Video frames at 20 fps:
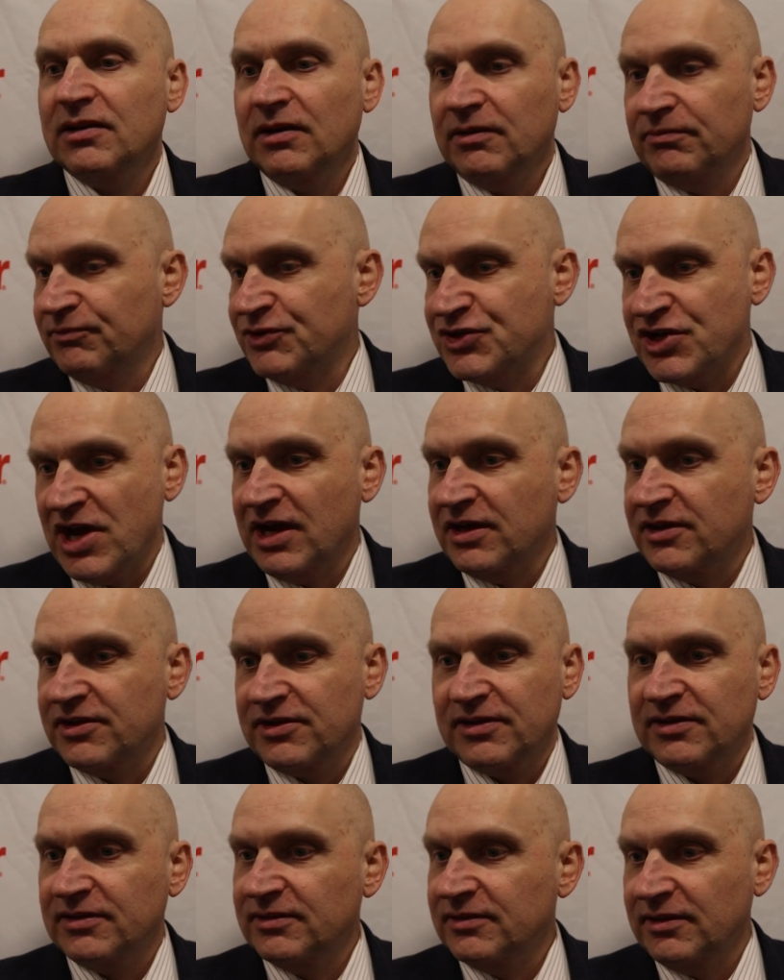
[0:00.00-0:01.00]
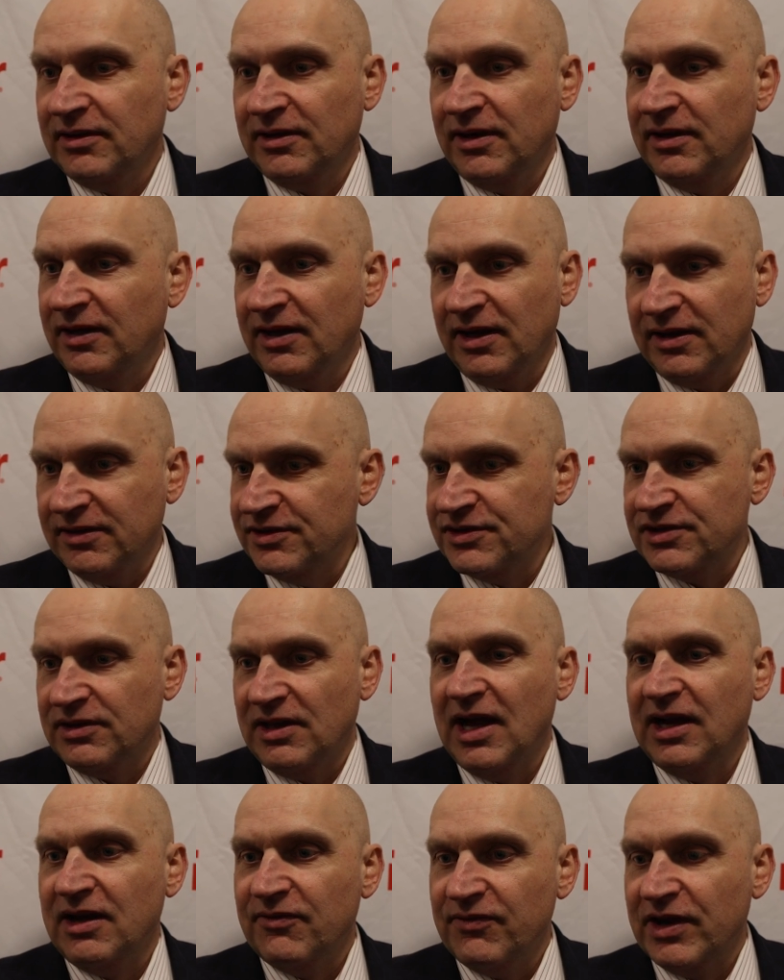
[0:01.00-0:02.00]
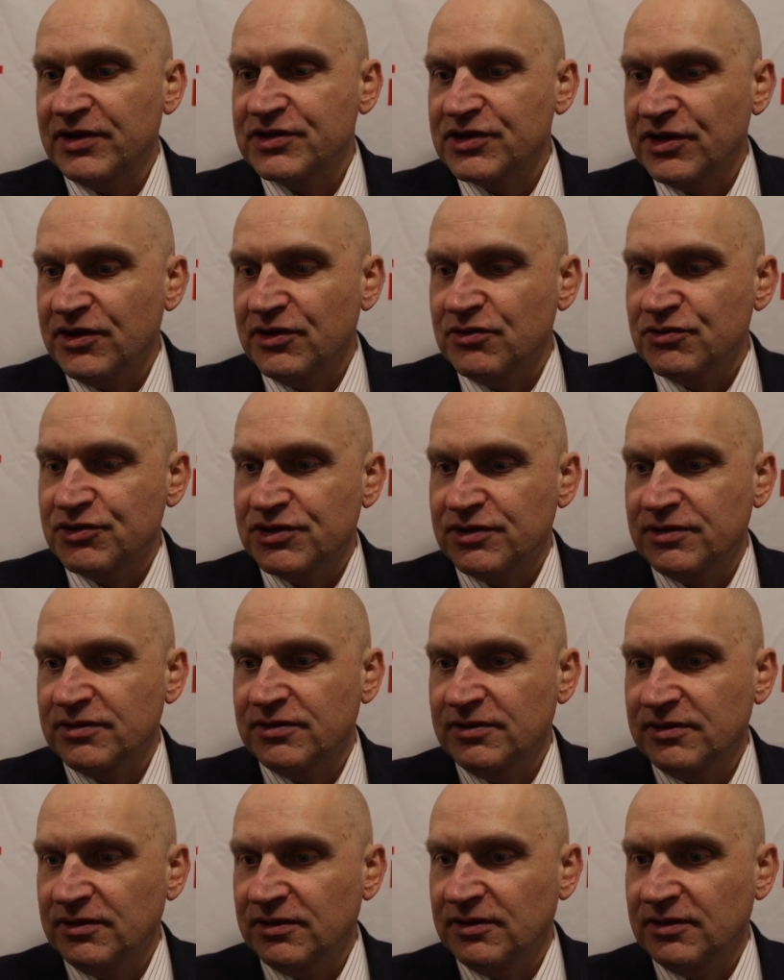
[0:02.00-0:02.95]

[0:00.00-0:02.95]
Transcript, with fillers: Again, checked again, just lack of execution.